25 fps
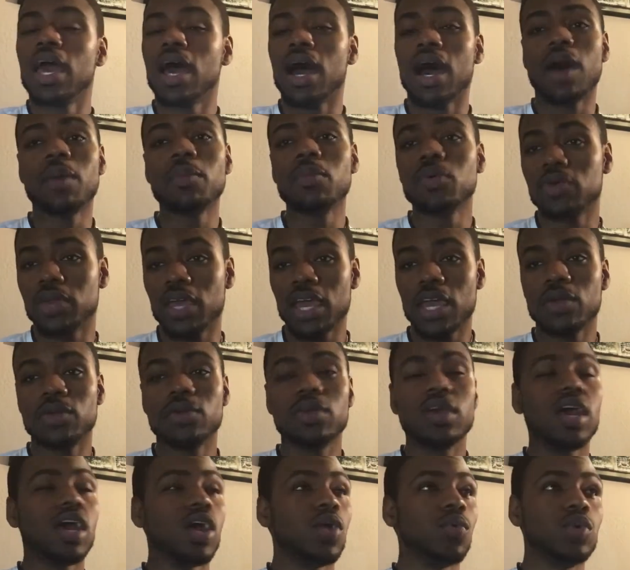I'm
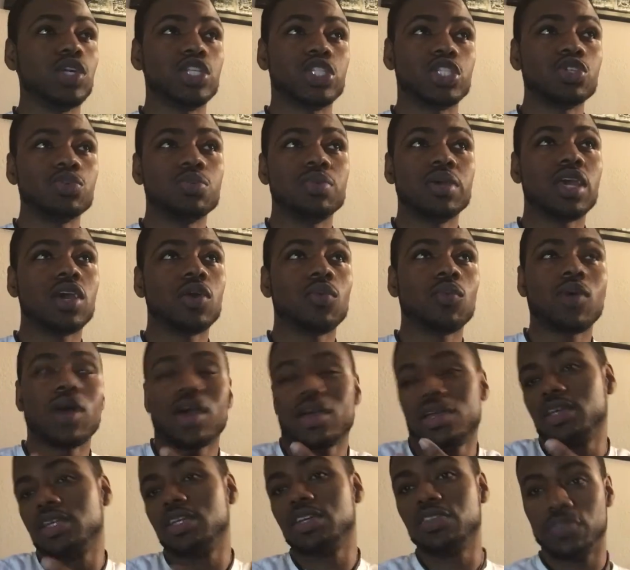okay with you being
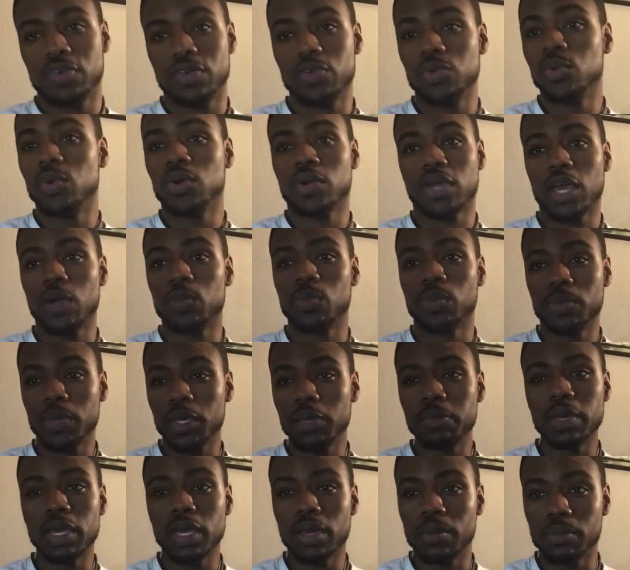white if you're okay with me
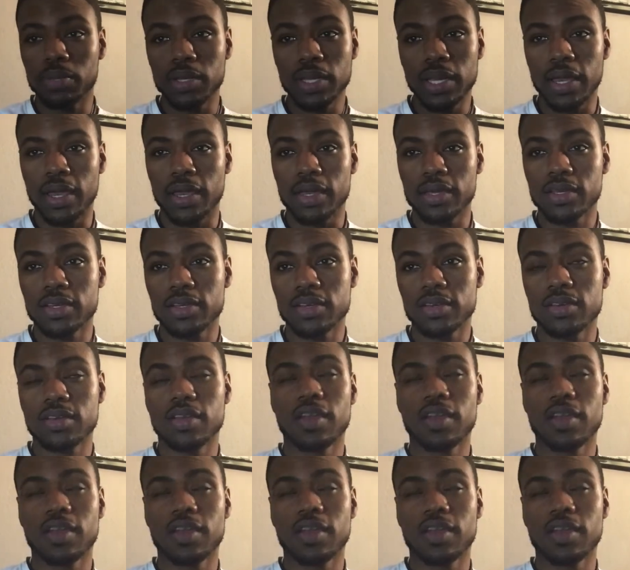being black.